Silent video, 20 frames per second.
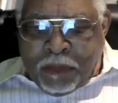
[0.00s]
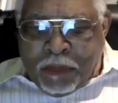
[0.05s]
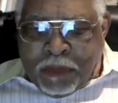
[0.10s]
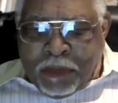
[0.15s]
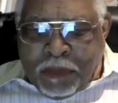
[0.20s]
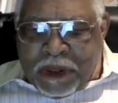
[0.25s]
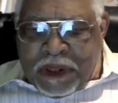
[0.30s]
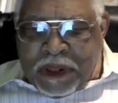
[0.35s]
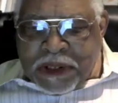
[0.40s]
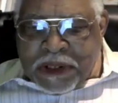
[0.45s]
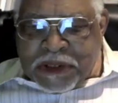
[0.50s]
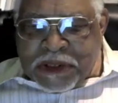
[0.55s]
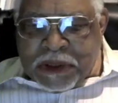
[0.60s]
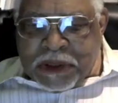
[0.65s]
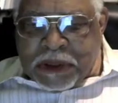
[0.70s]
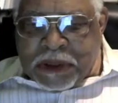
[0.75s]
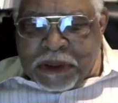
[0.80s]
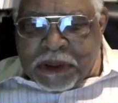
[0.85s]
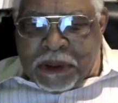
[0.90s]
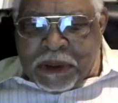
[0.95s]
But
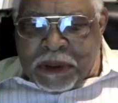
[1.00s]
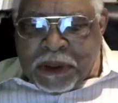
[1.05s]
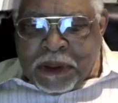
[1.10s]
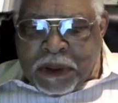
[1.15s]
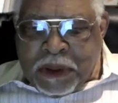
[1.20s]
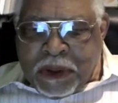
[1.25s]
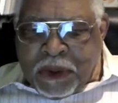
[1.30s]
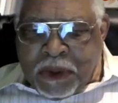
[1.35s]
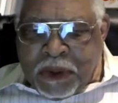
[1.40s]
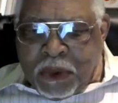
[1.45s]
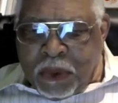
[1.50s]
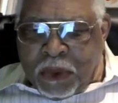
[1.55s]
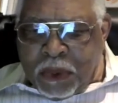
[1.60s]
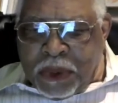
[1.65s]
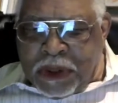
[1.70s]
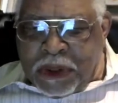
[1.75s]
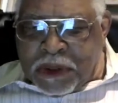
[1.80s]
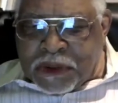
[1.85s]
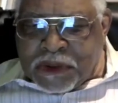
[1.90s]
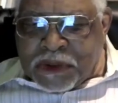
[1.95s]
listen, you
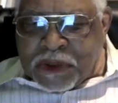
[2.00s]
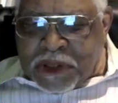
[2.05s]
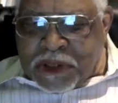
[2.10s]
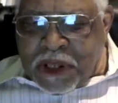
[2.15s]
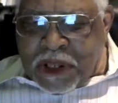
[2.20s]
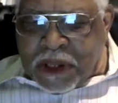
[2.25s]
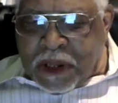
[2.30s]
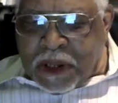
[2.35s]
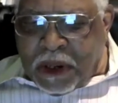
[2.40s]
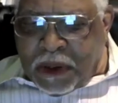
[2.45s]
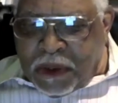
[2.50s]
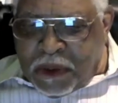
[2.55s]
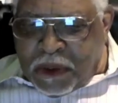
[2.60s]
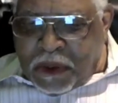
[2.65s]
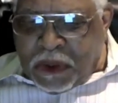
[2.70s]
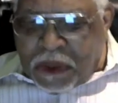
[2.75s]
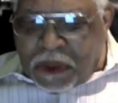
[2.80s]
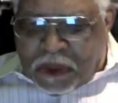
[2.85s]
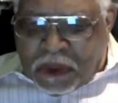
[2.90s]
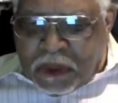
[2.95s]
really should take a
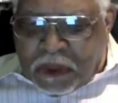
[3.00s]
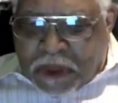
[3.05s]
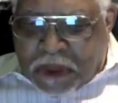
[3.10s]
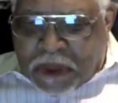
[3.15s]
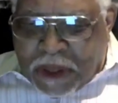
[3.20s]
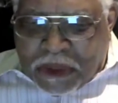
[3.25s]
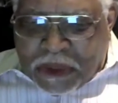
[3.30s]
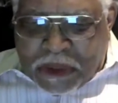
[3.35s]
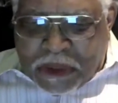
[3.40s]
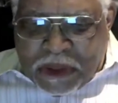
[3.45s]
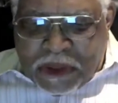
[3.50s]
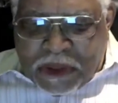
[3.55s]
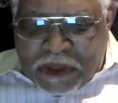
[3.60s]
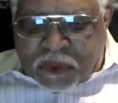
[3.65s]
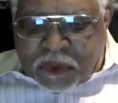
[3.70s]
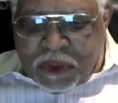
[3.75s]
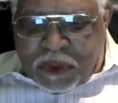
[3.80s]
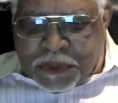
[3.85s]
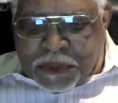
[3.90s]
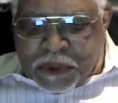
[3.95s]
good look at these
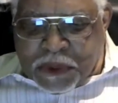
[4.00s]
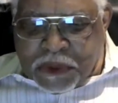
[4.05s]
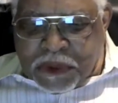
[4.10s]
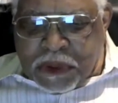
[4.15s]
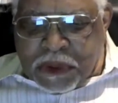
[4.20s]
scriptures